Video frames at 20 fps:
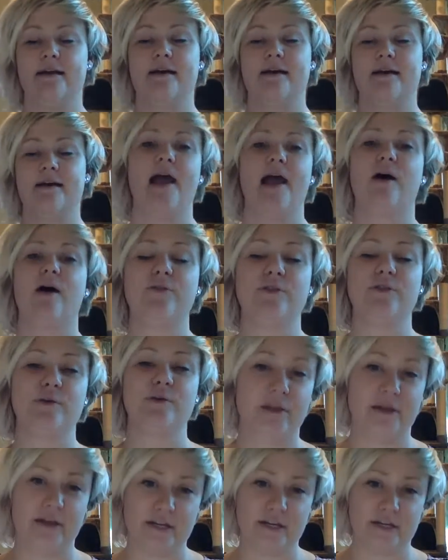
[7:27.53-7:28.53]
unhealthy
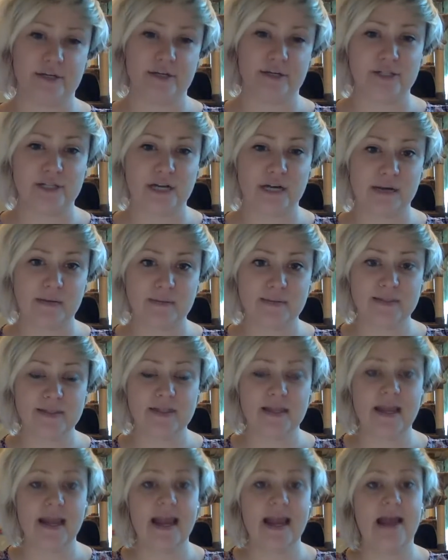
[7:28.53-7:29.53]
relationships,